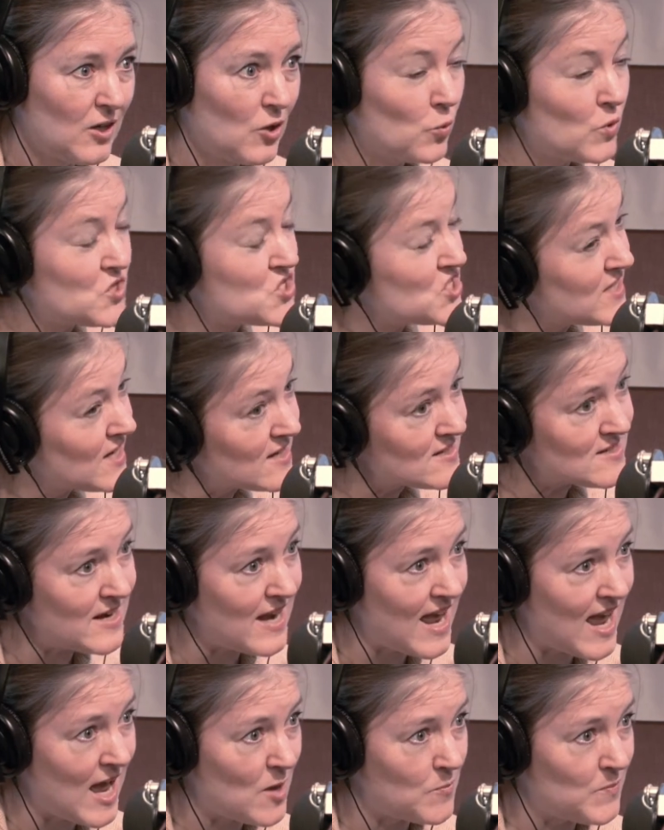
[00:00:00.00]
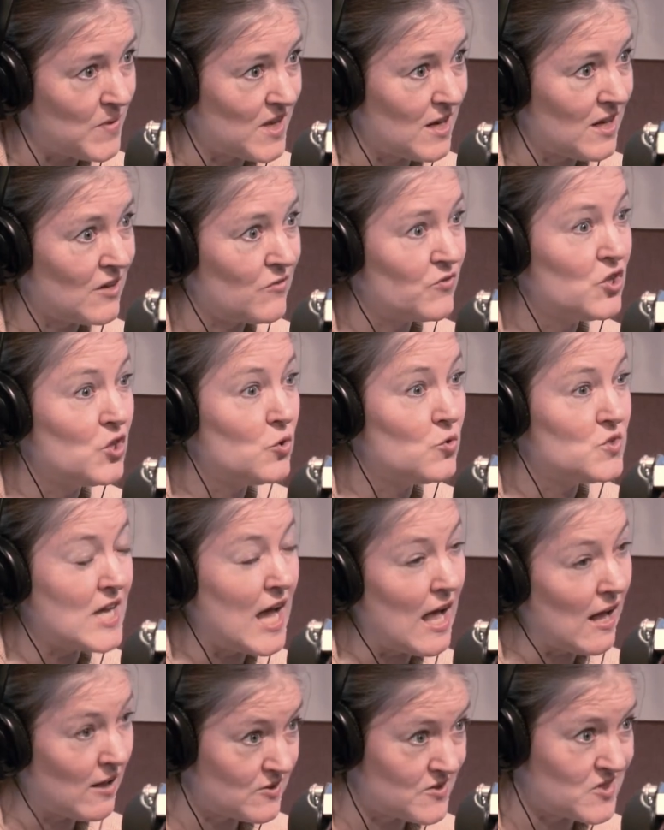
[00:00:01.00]
which doesn't happen if you
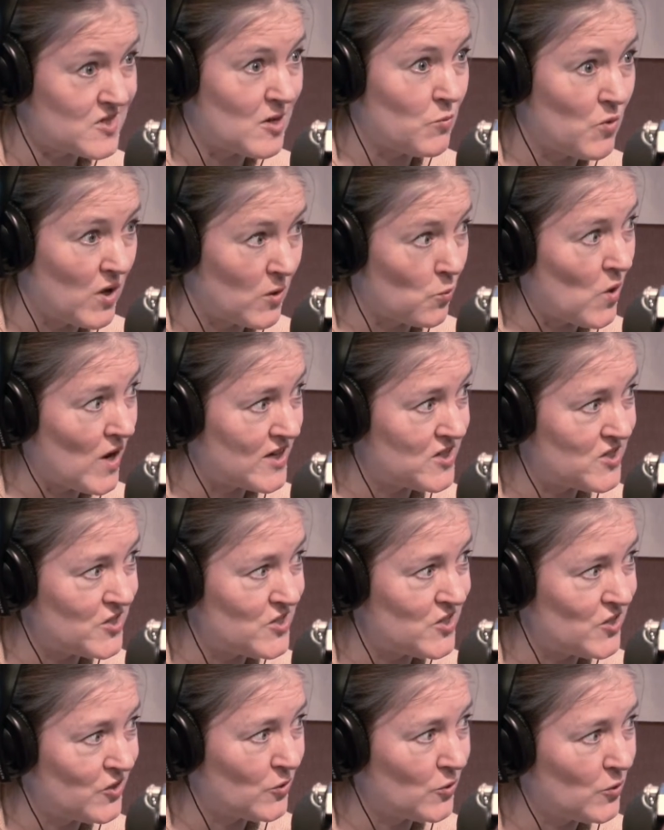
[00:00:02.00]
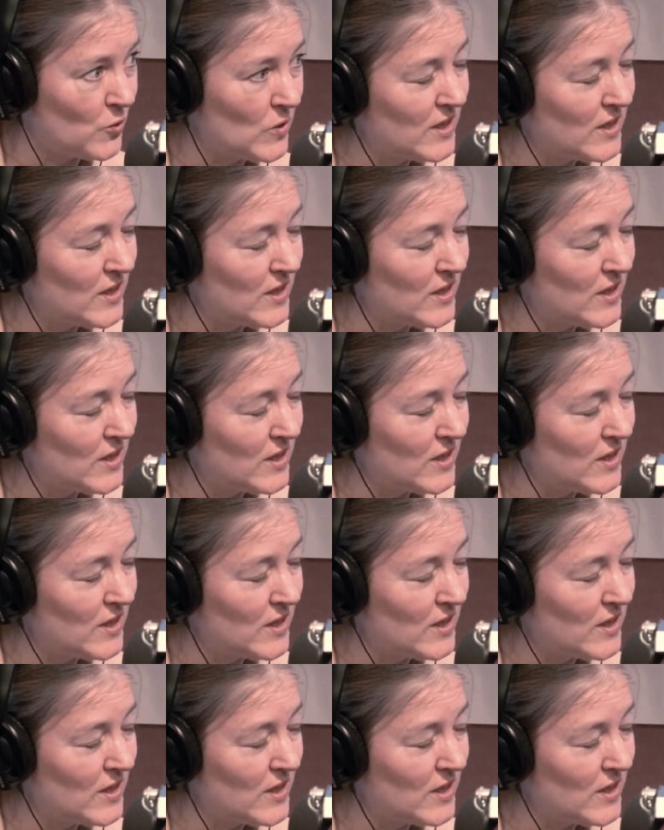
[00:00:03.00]
tell someone what to do.